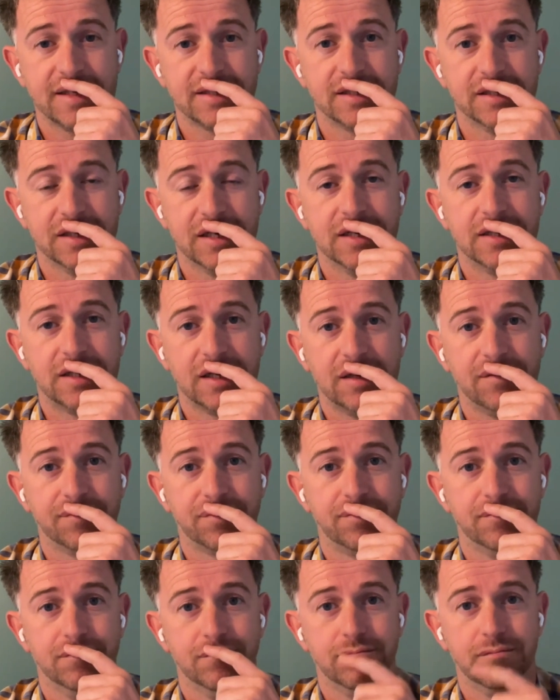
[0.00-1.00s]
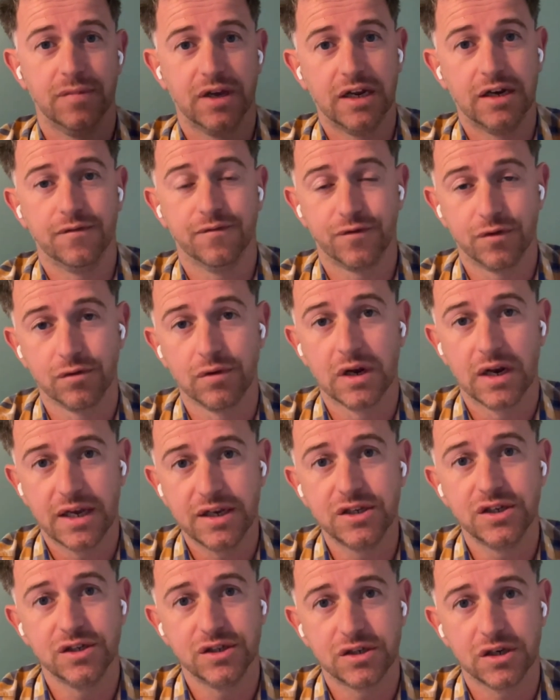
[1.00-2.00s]
Connecting a deep,
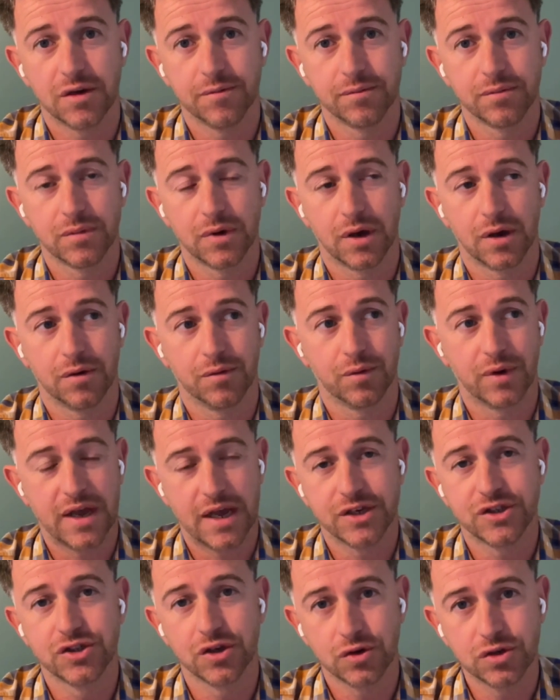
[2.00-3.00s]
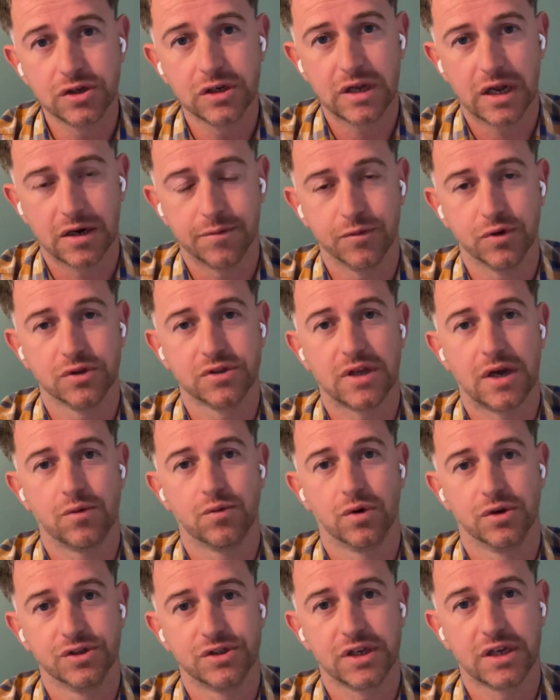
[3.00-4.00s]
meaningful relationship. We are social
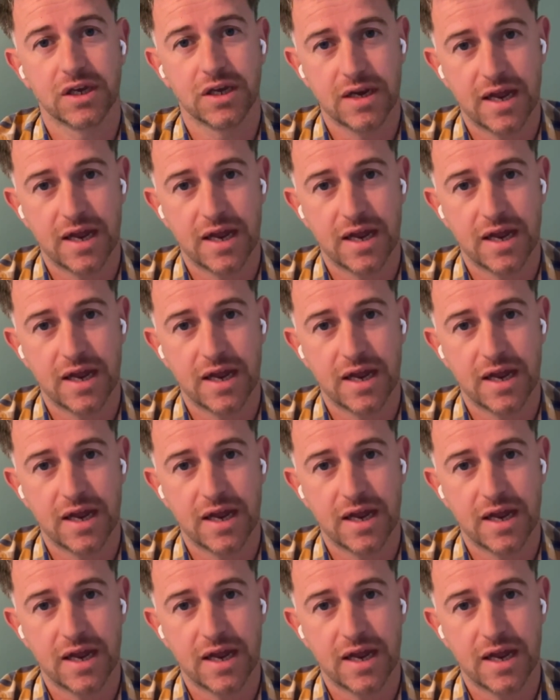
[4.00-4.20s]
animals that